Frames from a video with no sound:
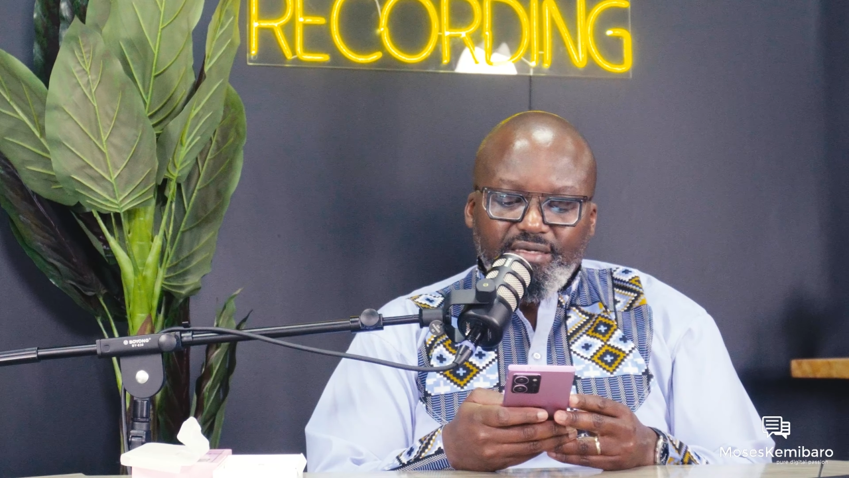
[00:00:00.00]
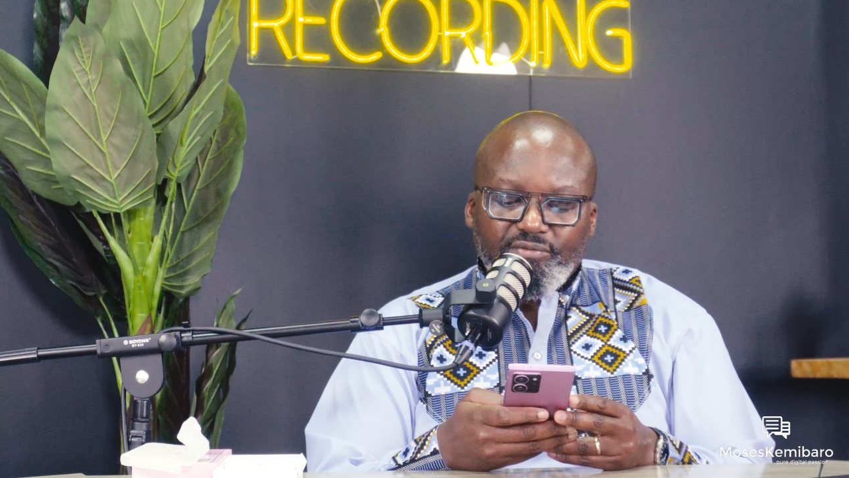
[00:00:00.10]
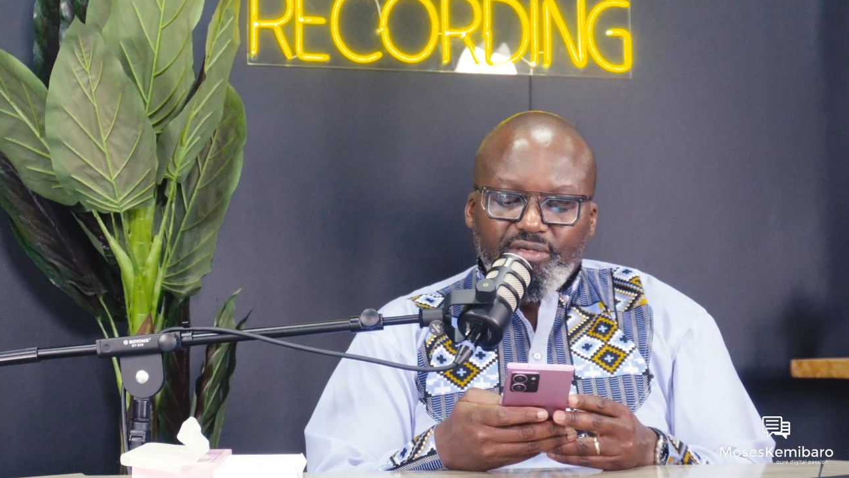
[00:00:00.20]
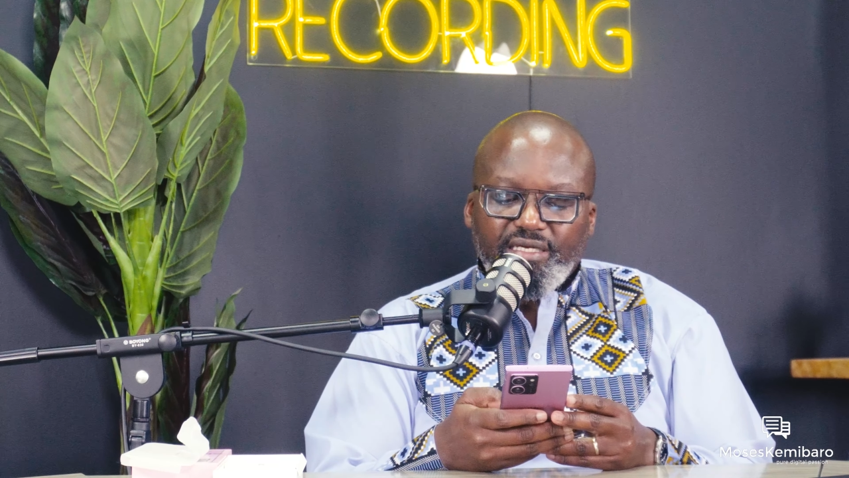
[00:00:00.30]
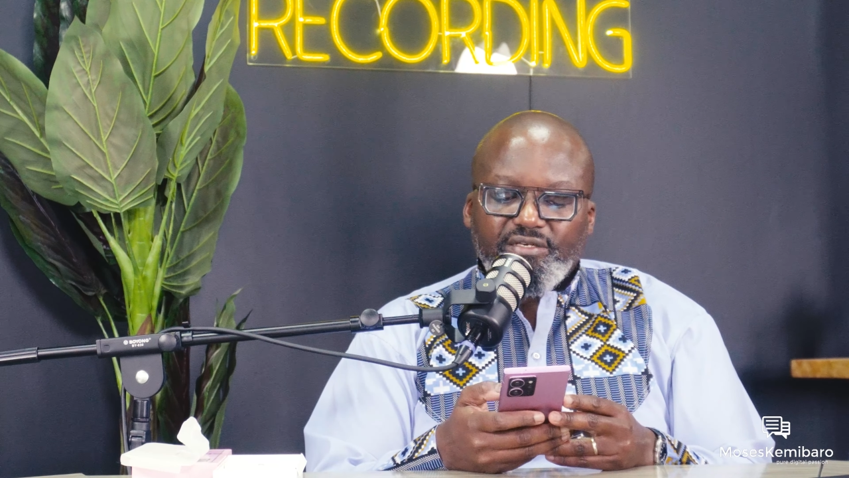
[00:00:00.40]

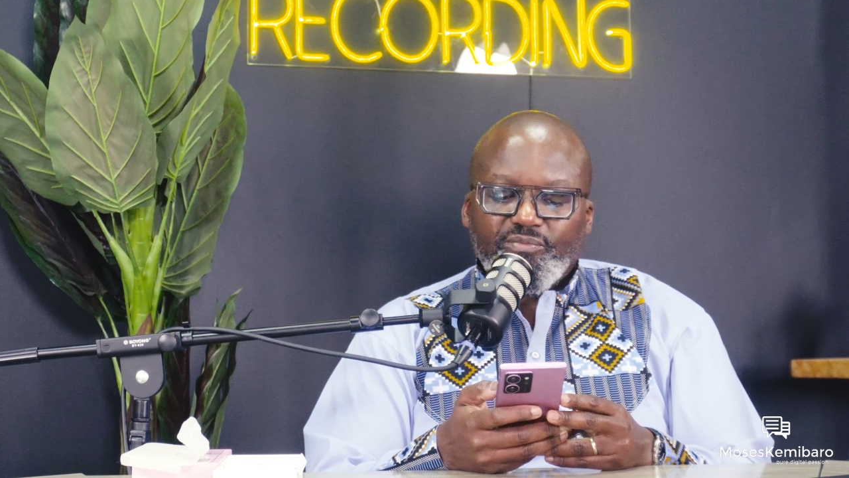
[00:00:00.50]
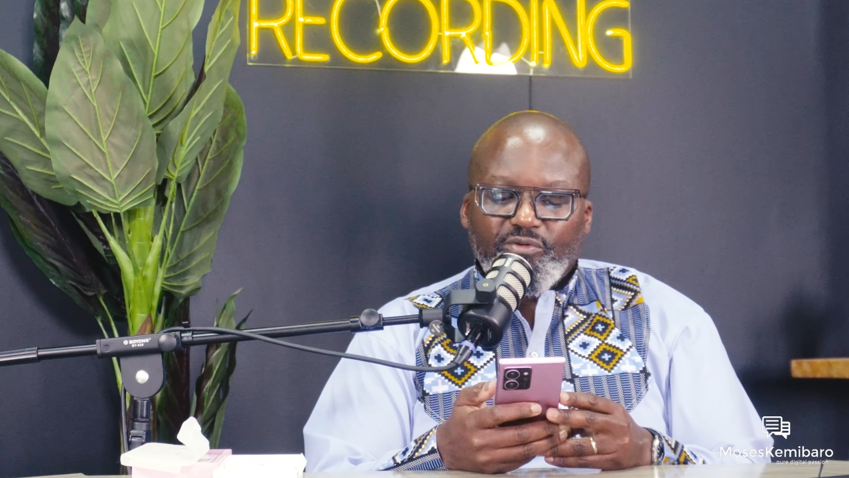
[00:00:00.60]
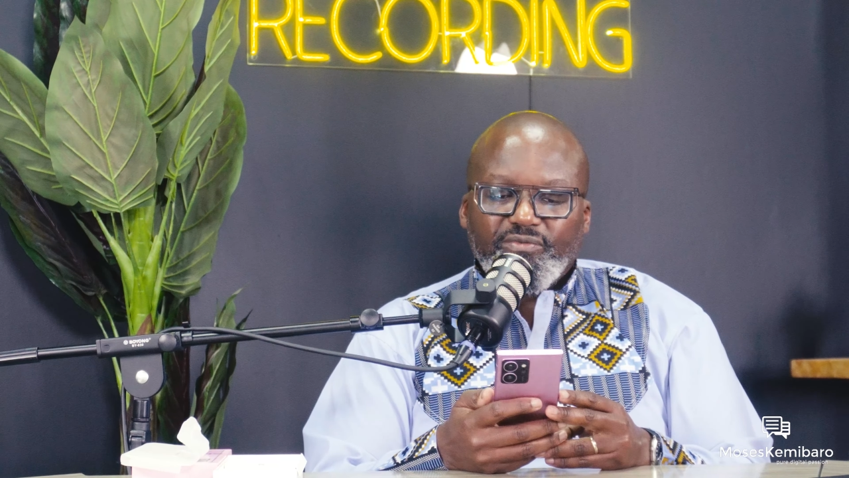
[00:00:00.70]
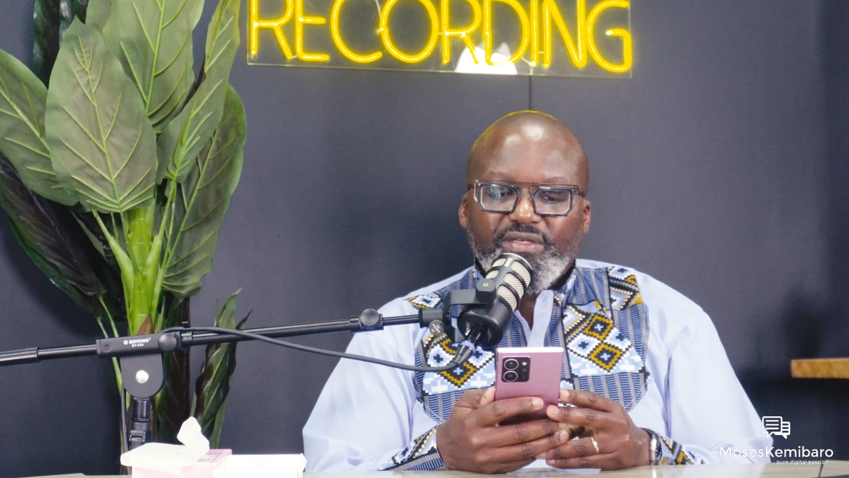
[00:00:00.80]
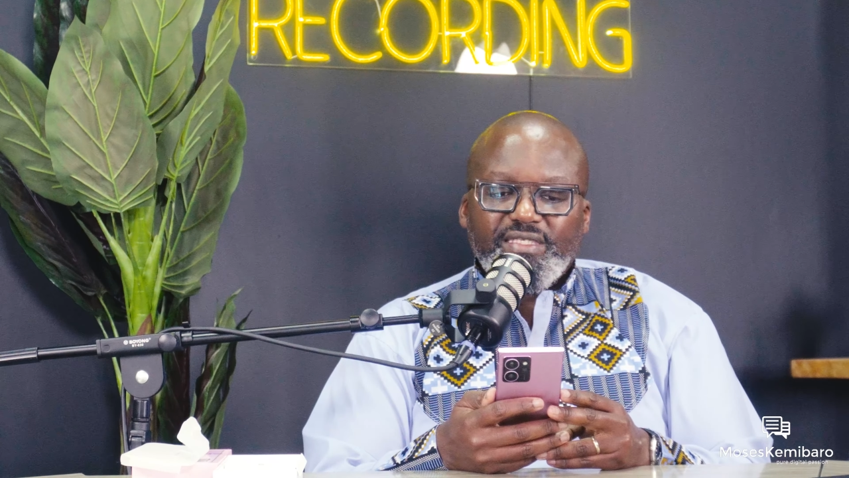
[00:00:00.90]
and we'll get into
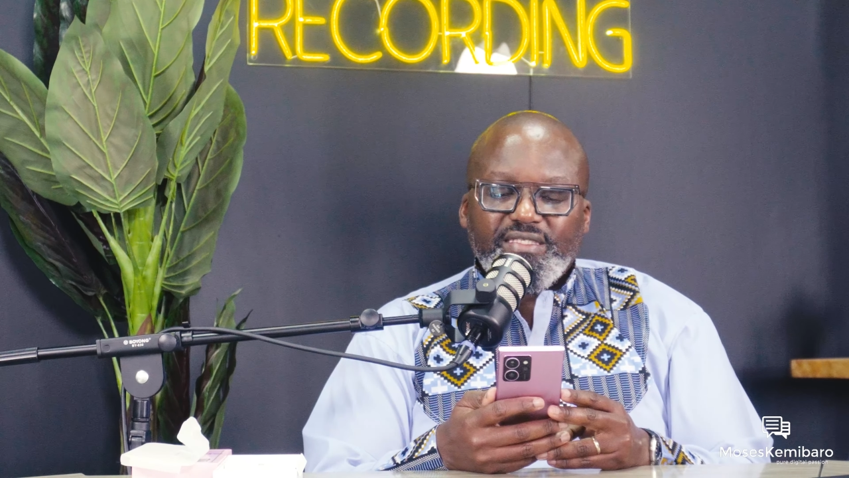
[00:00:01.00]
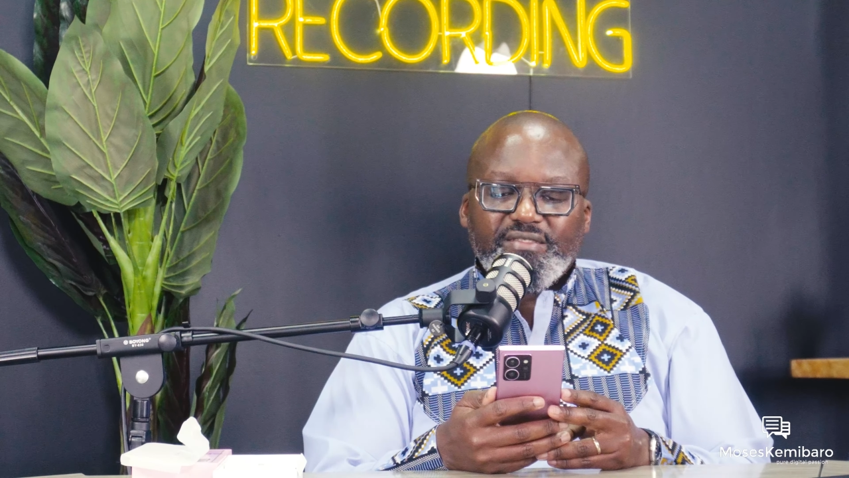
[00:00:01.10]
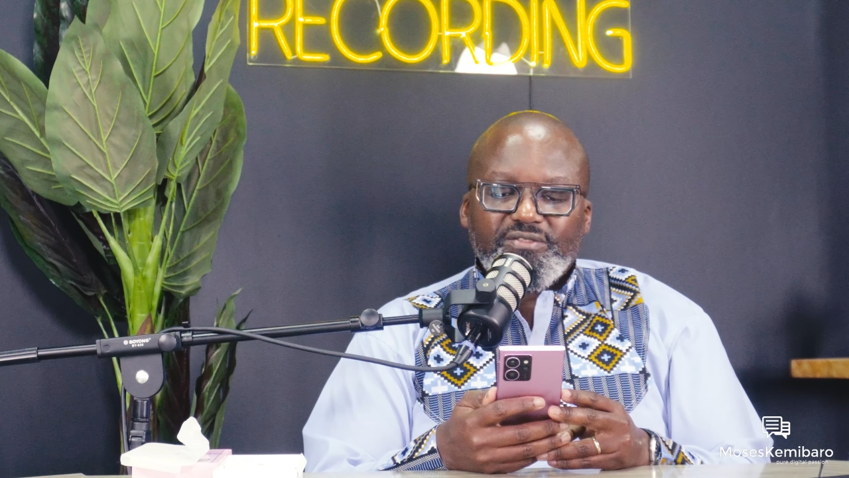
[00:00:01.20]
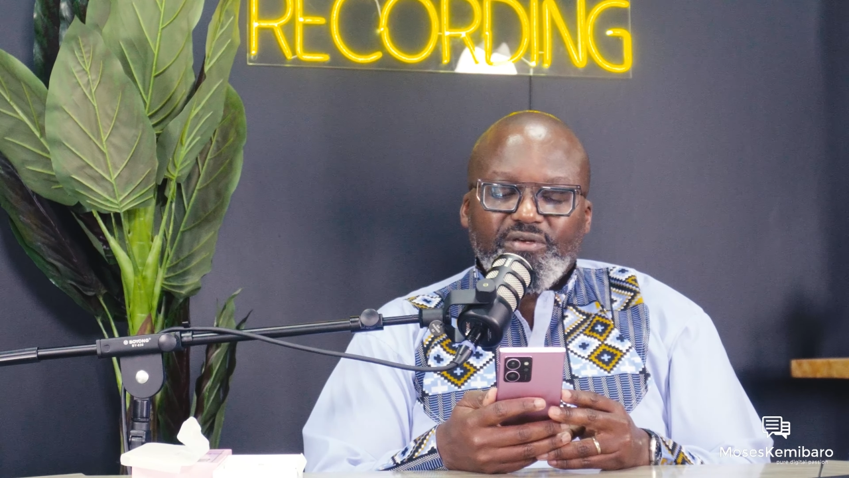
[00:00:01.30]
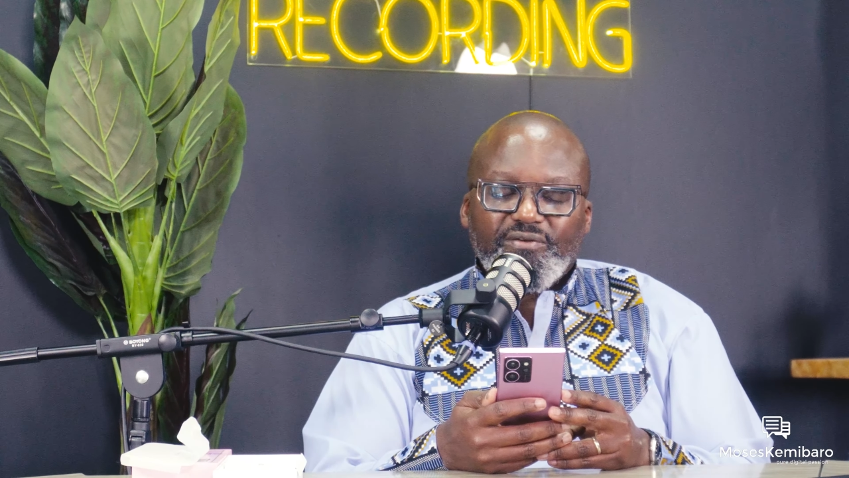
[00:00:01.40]
more of the
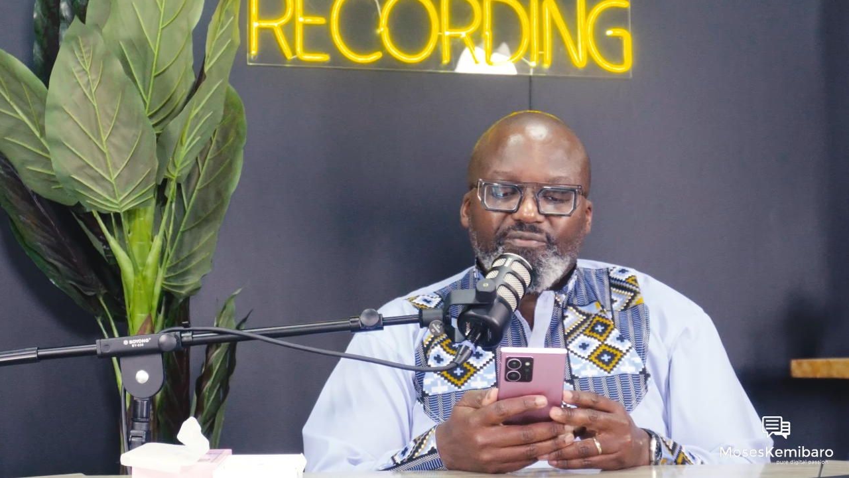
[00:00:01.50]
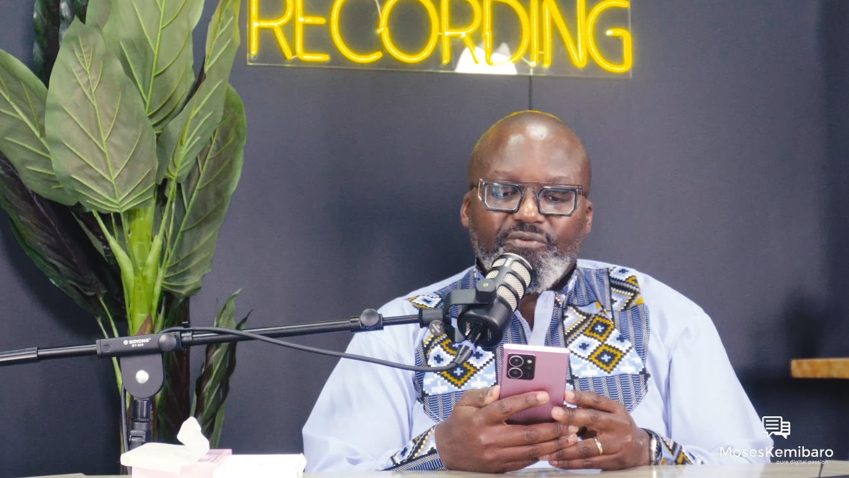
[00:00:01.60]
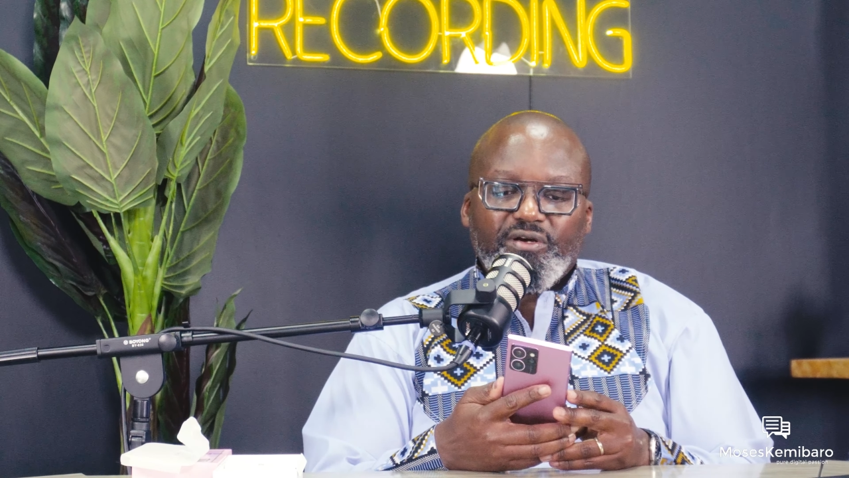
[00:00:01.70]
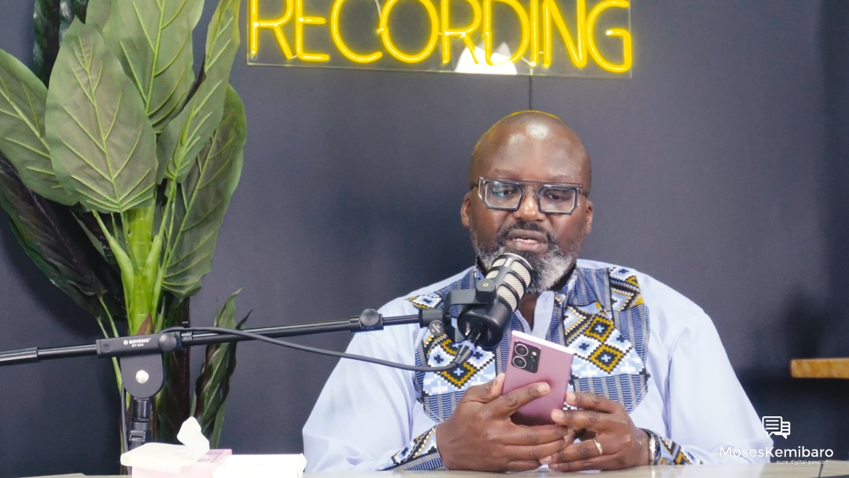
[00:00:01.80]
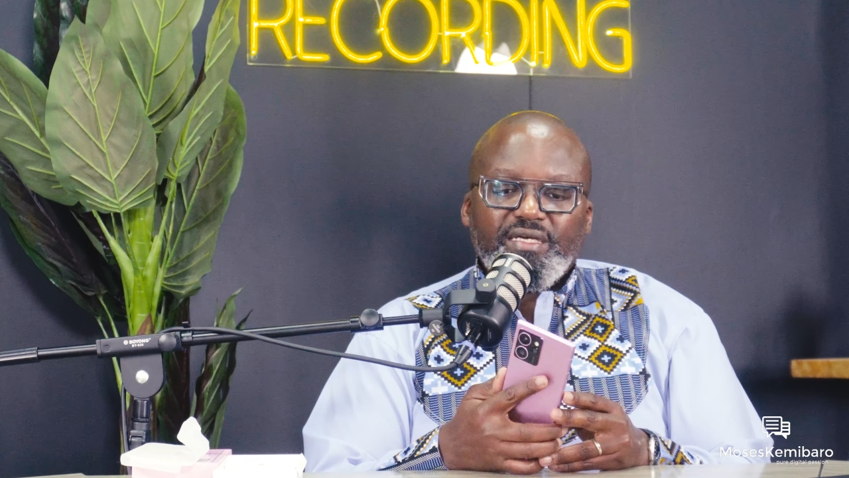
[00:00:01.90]
details going
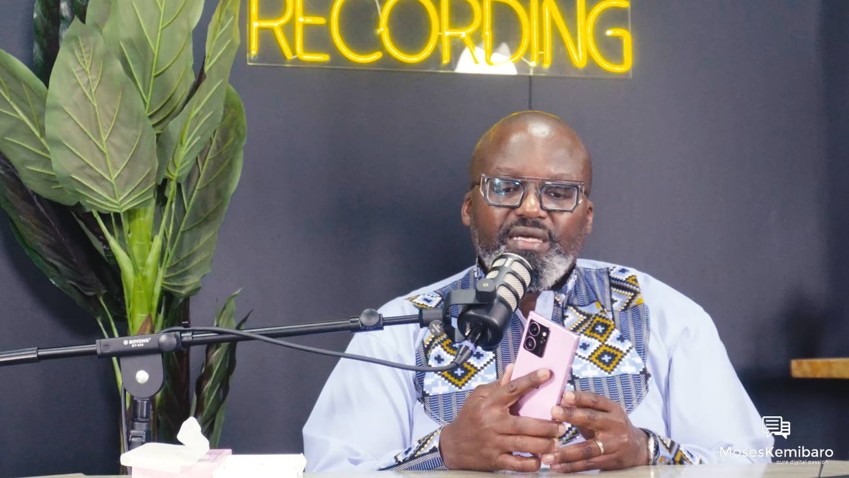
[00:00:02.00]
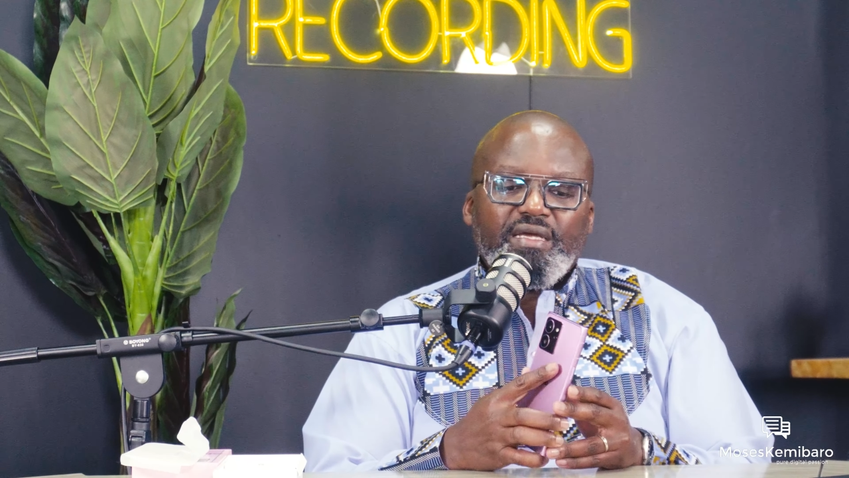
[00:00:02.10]
forward,